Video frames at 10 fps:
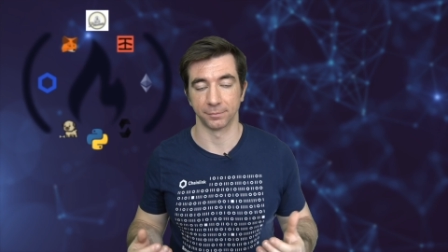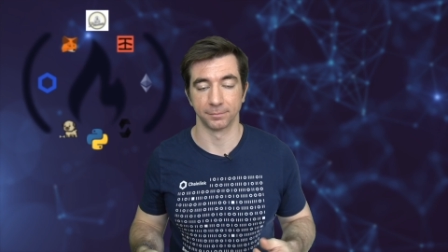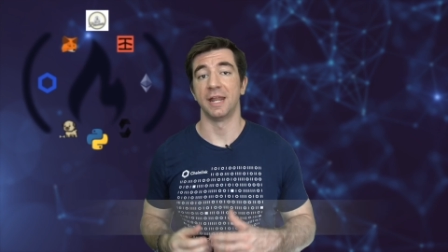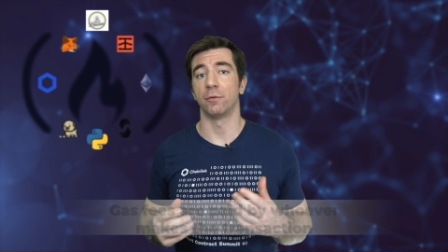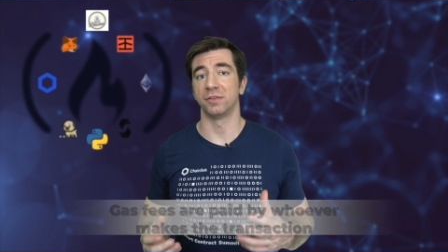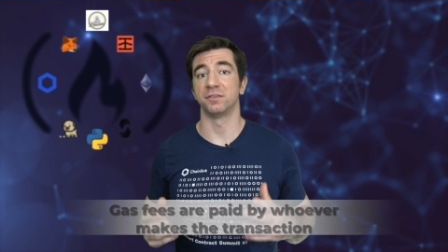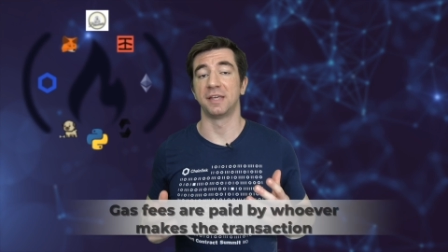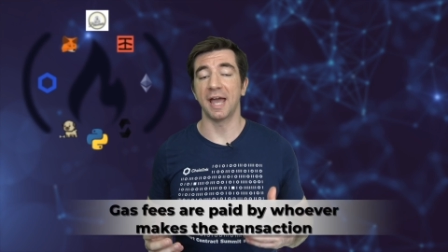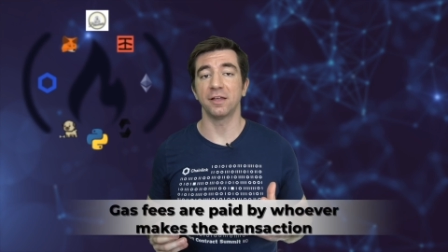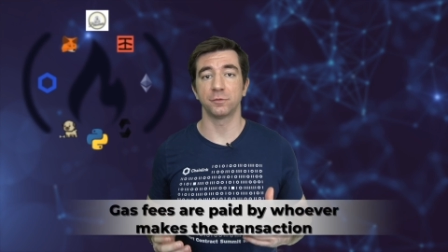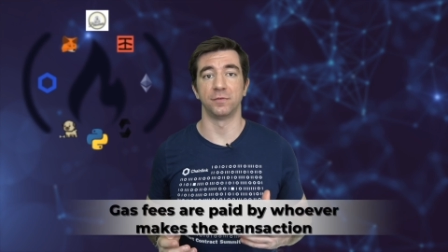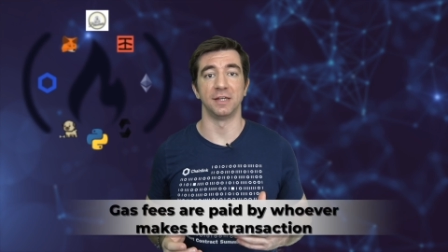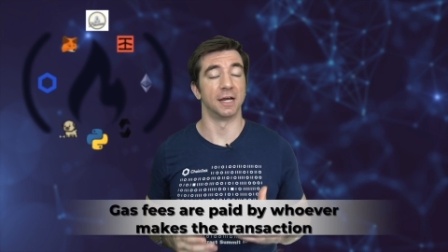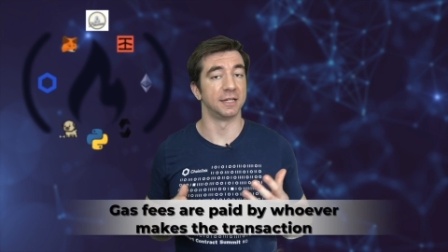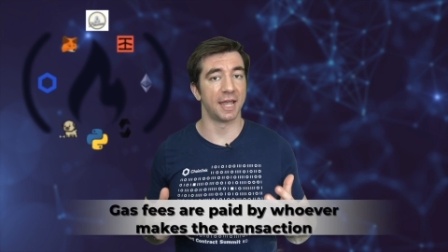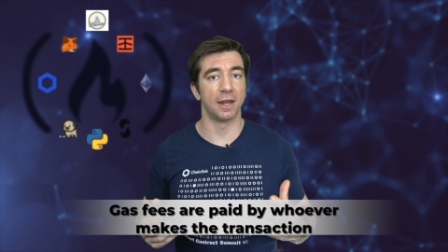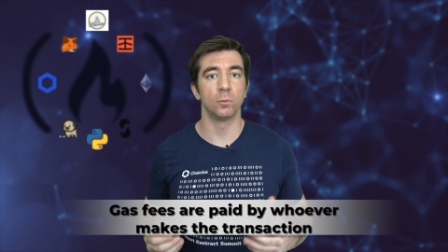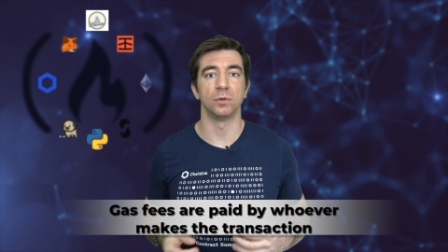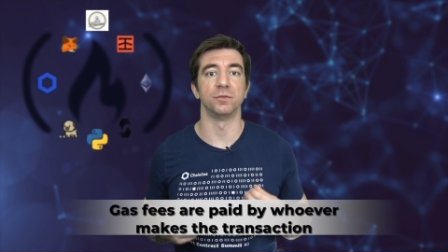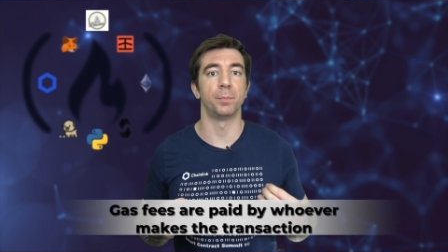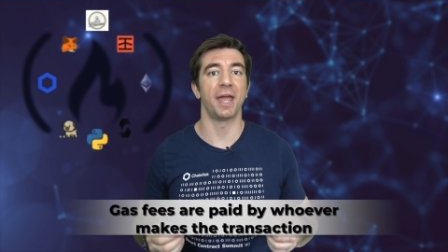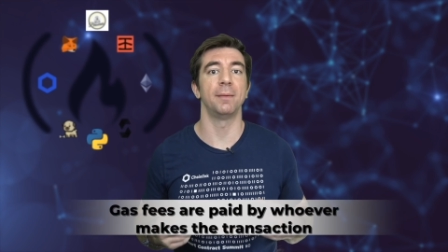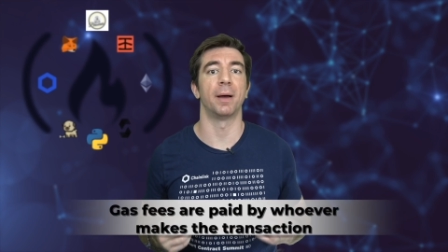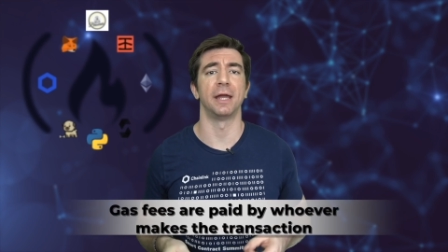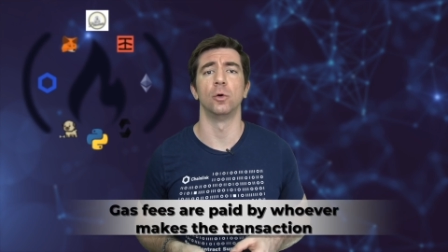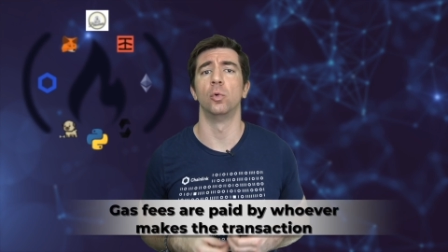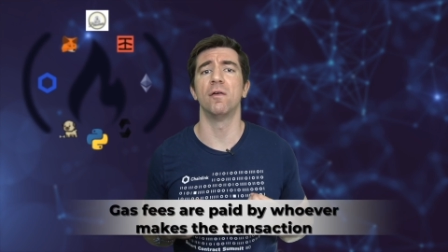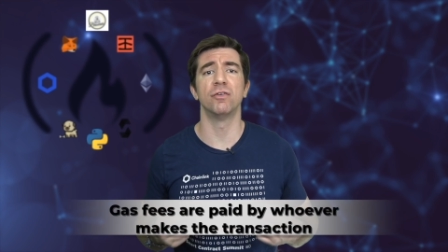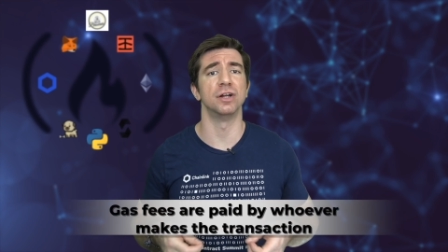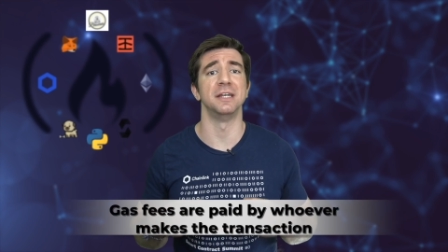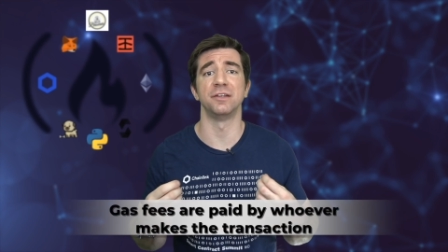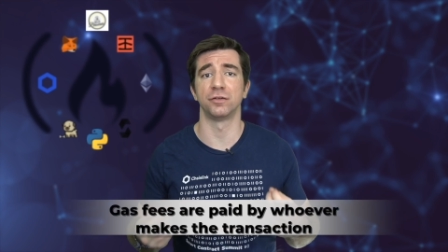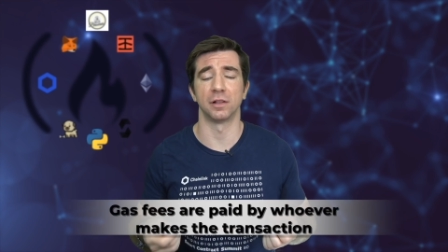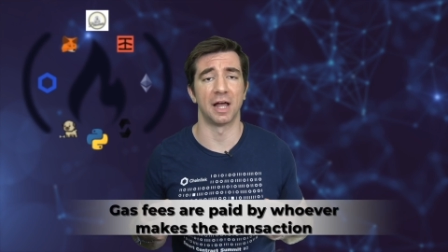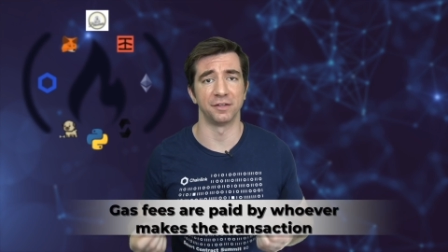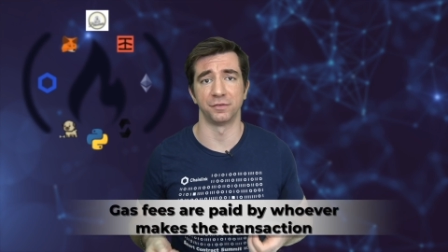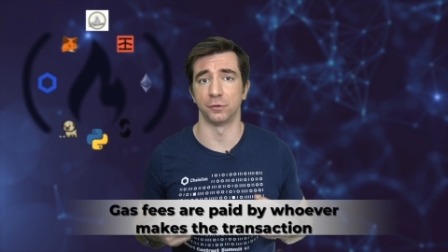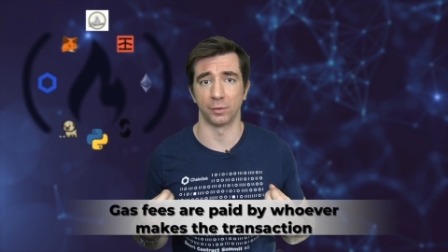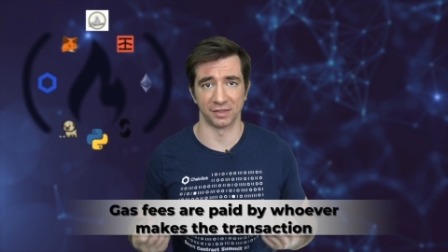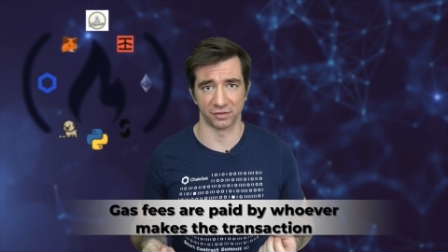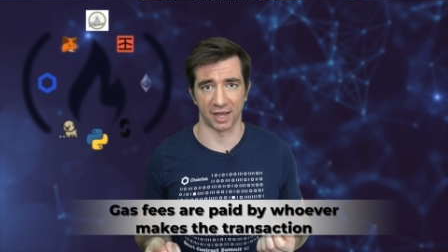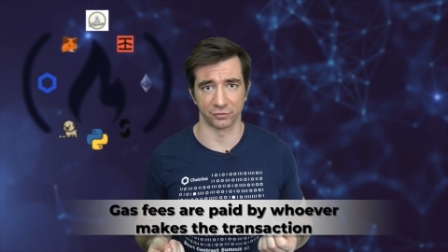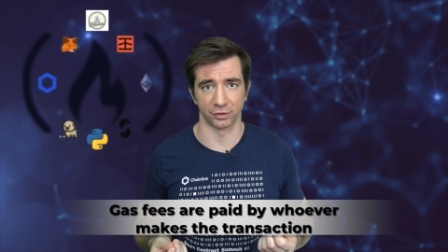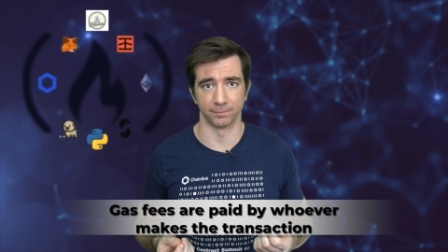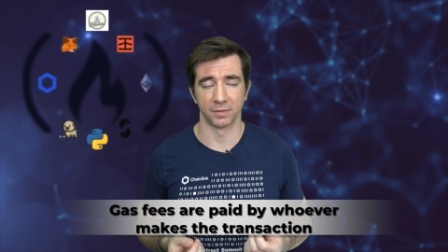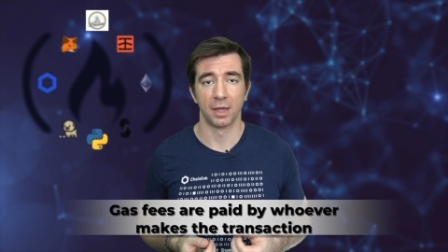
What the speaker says: Now, this gas fee, again, is paid by whoever initialized the transaction.